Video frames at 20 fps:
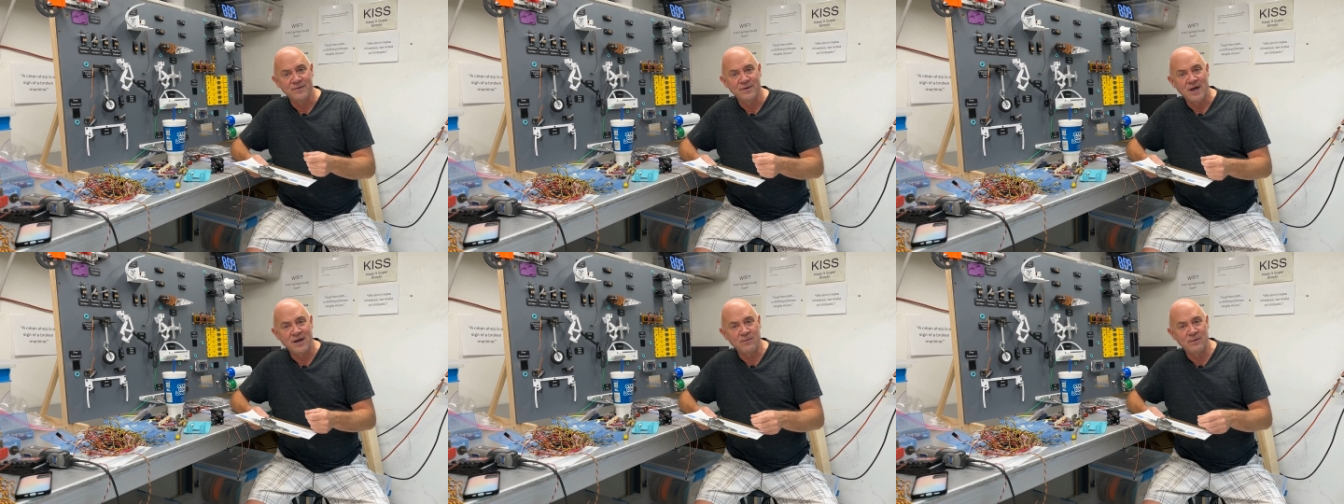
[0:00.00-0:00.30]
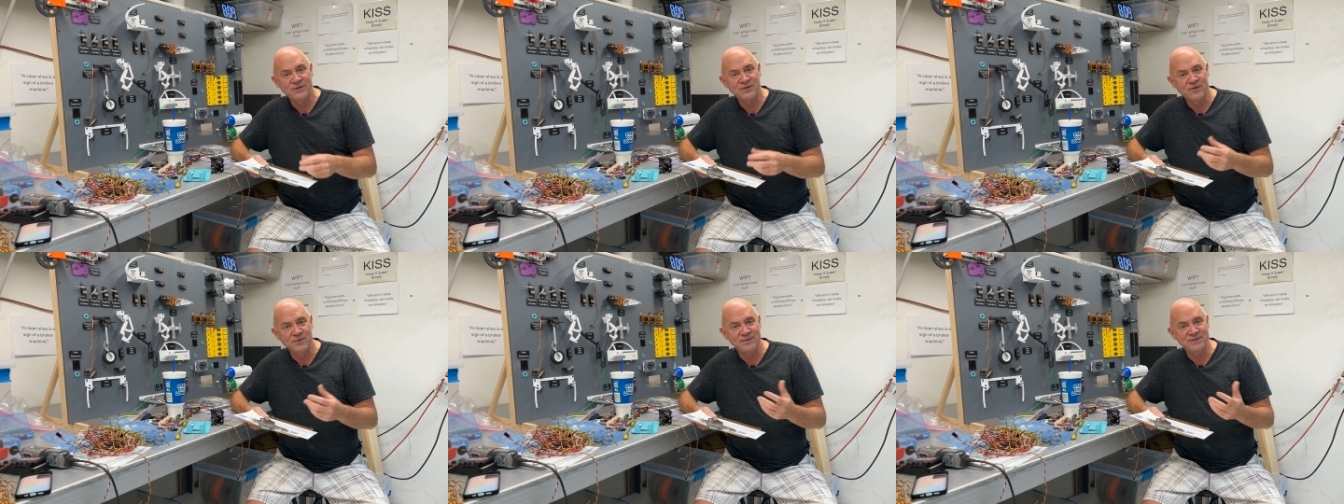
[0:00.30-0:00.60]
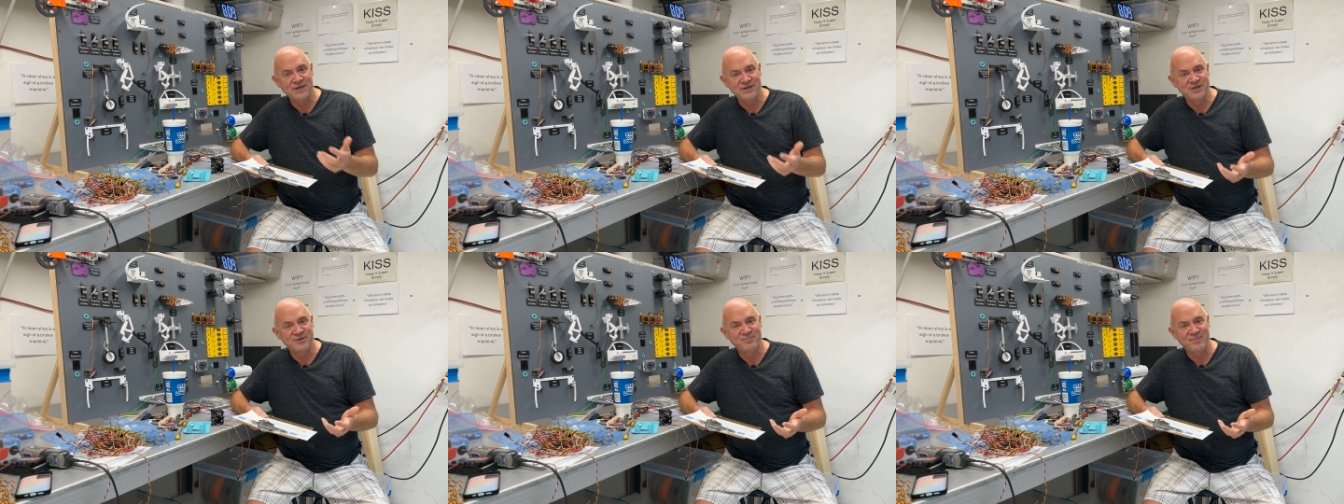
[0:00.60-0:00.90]
I wish there
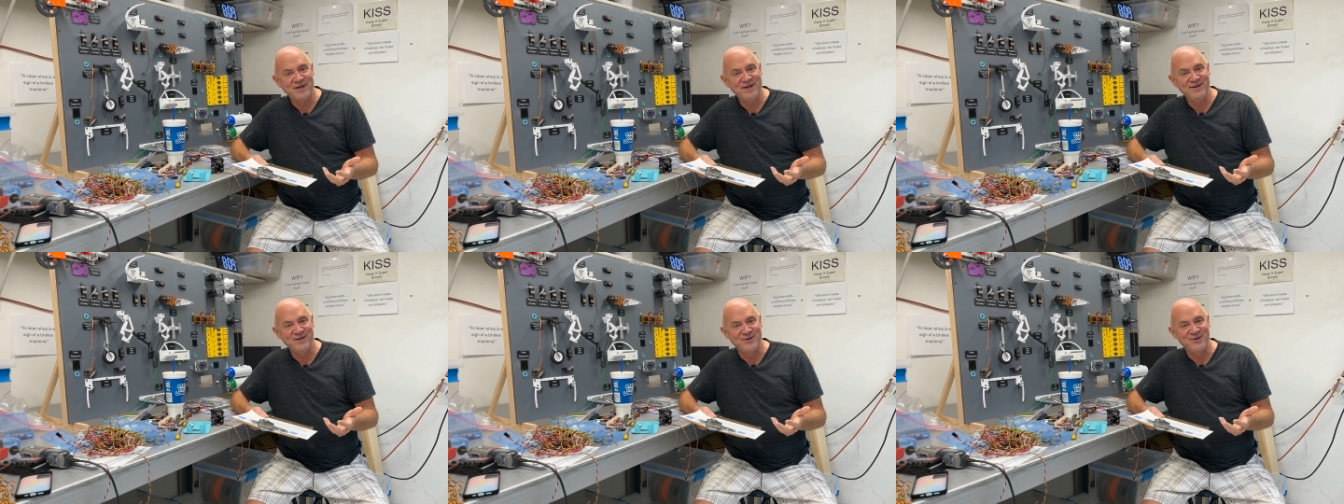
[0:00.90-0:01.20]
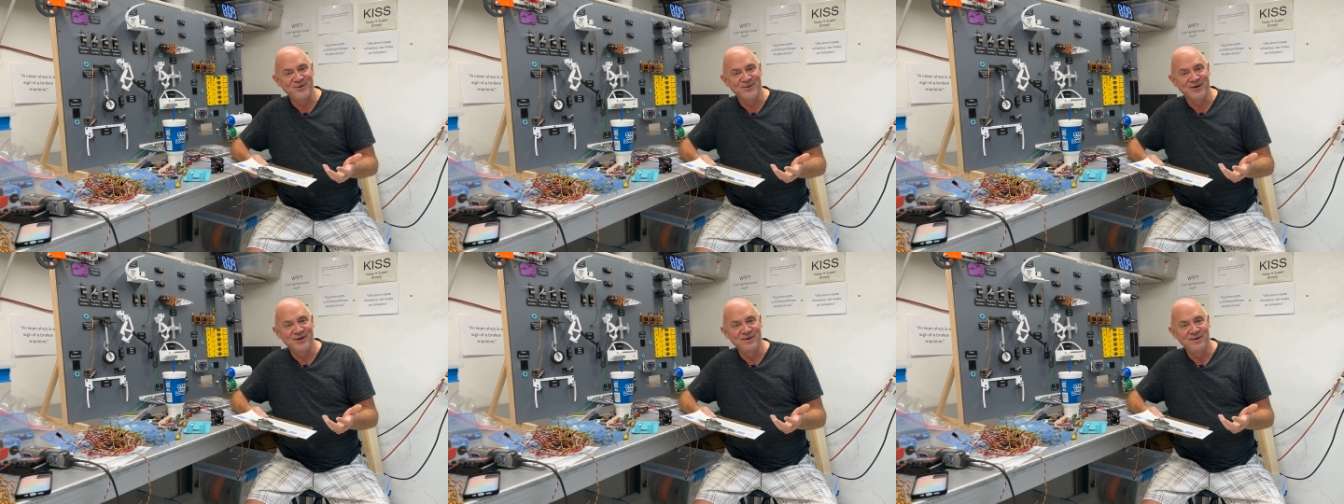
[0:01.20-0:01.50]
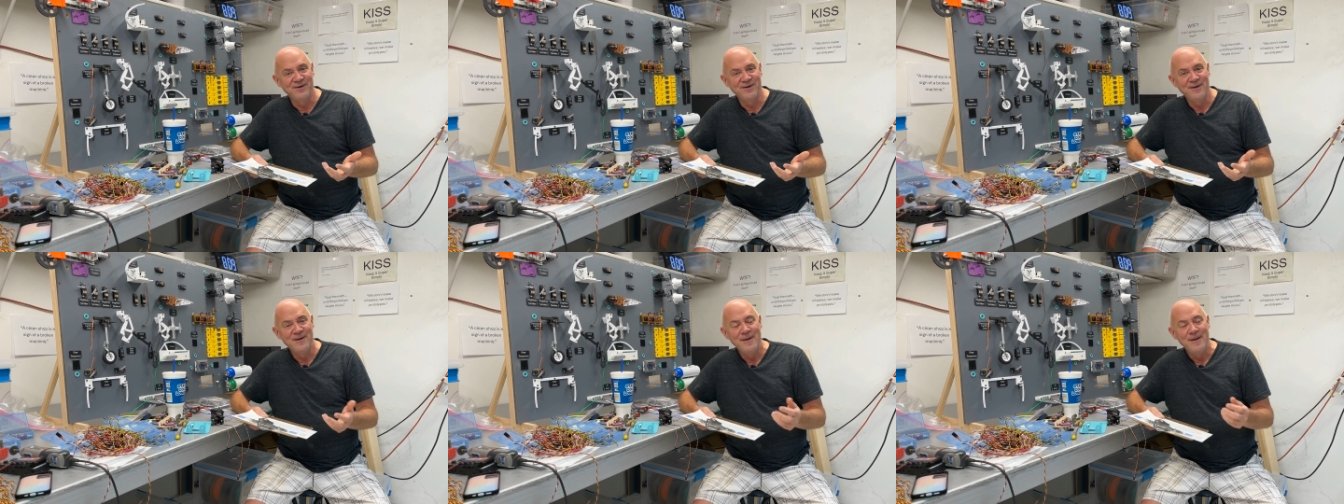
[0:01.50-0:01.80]
was a speed to it,
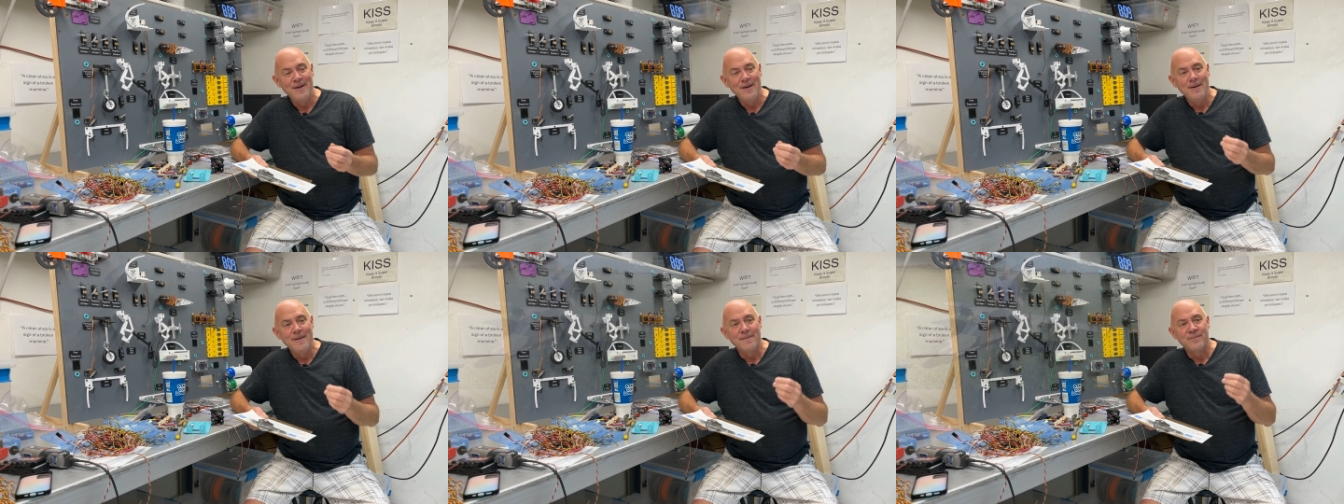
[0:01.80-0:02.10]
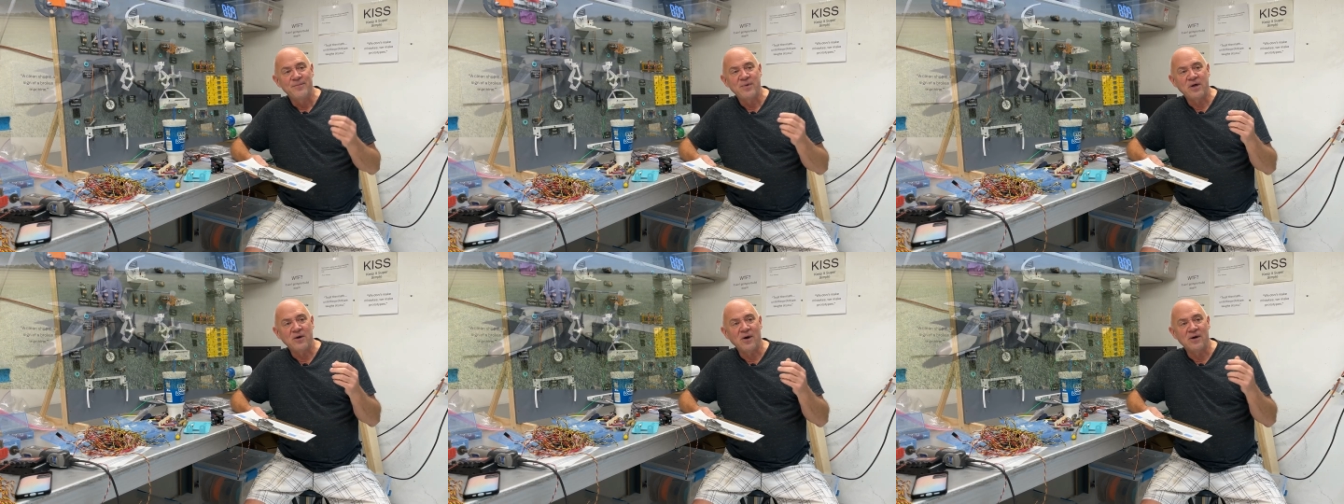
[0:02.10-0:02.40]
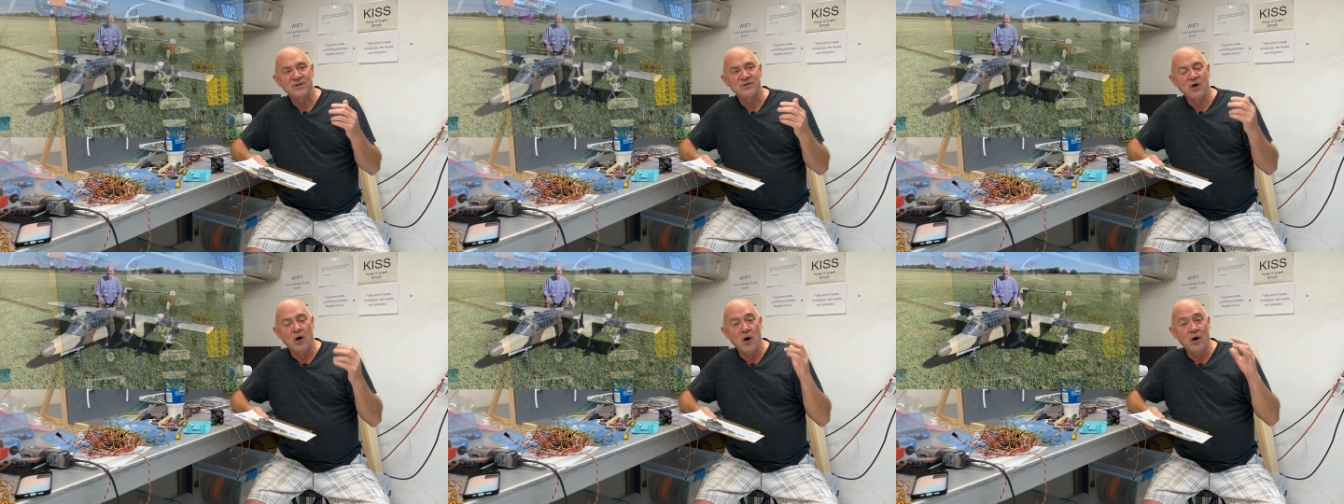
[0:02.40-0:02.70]

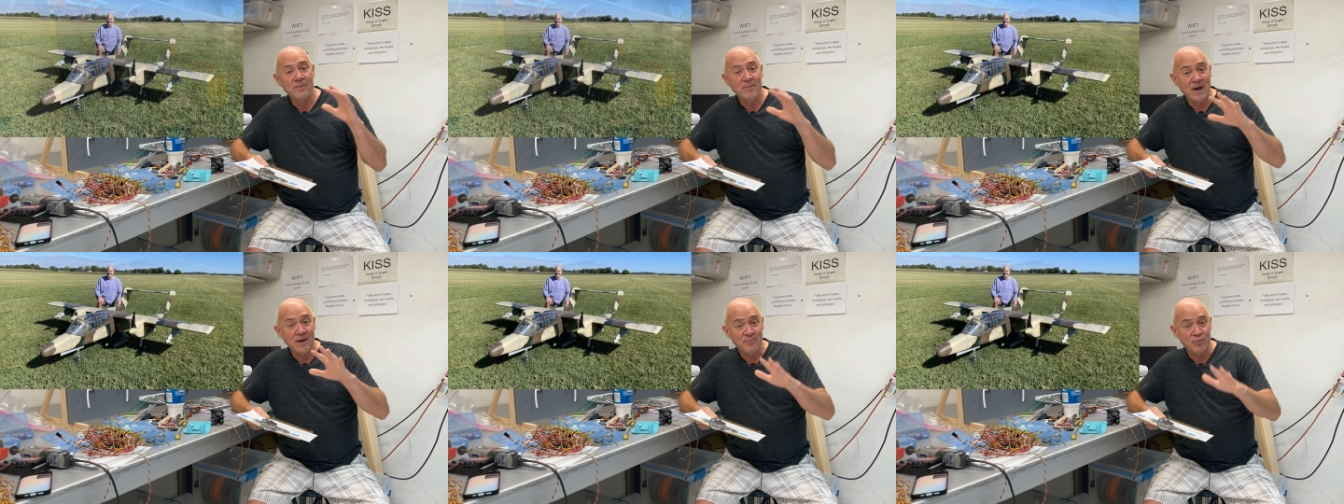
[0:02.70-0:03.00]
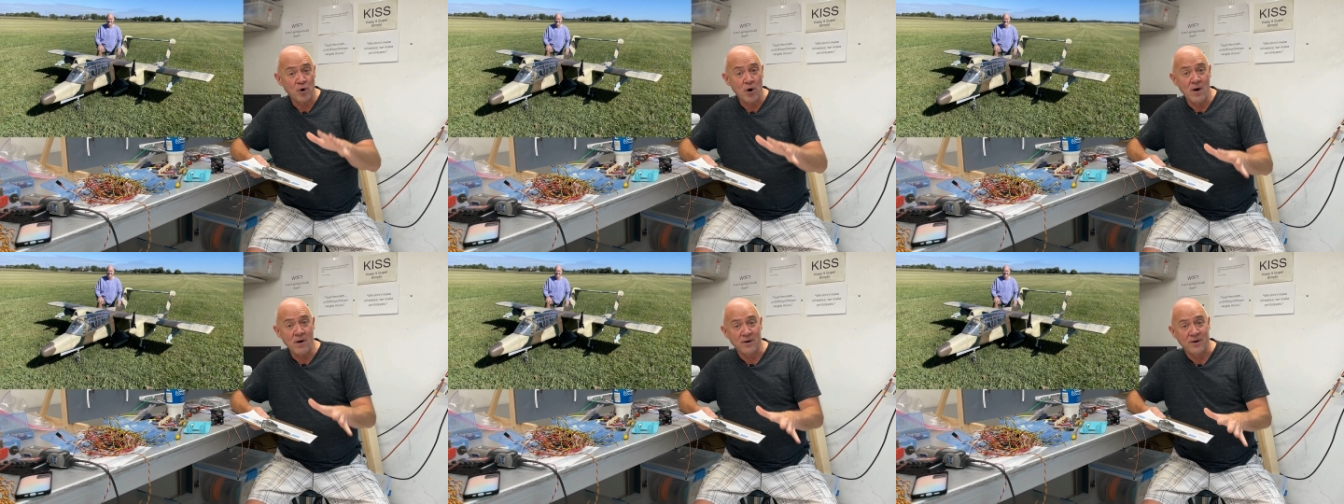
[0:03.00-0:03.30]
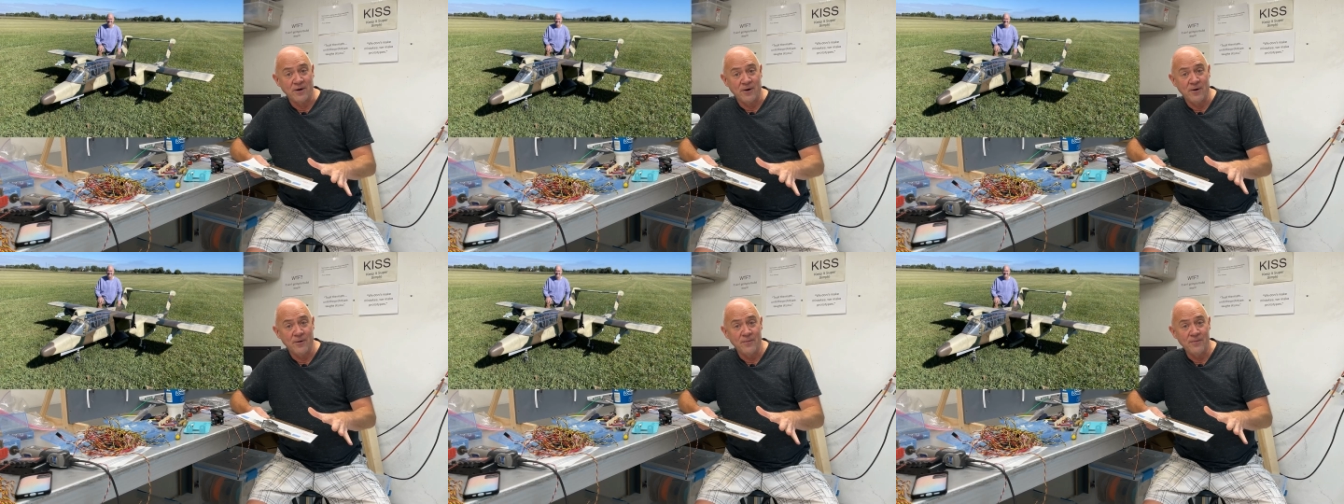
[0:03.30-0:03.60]
because on my
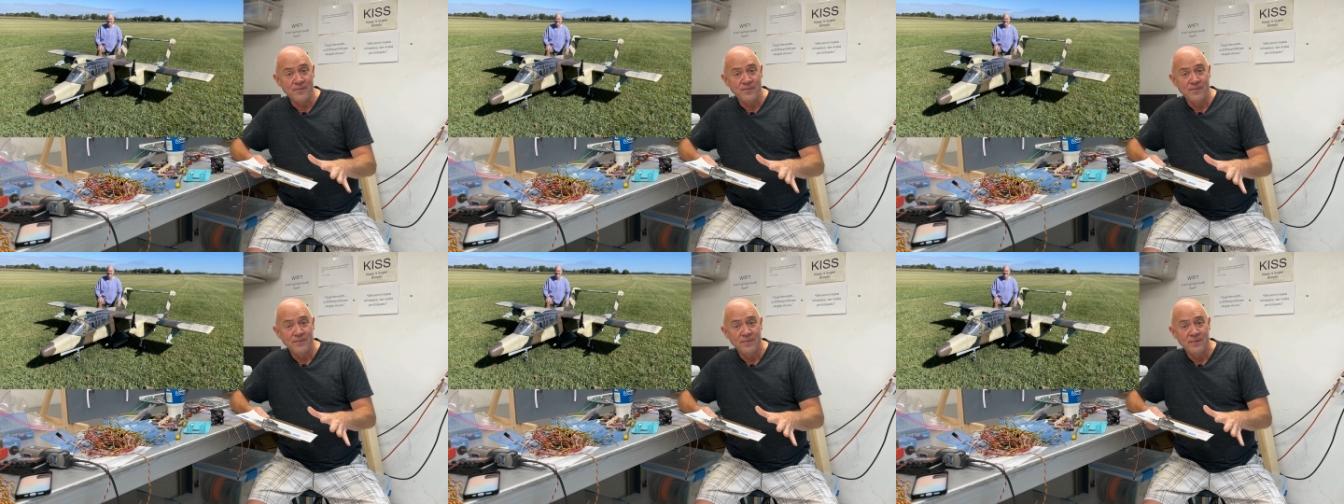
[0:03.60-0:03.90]
Bronco,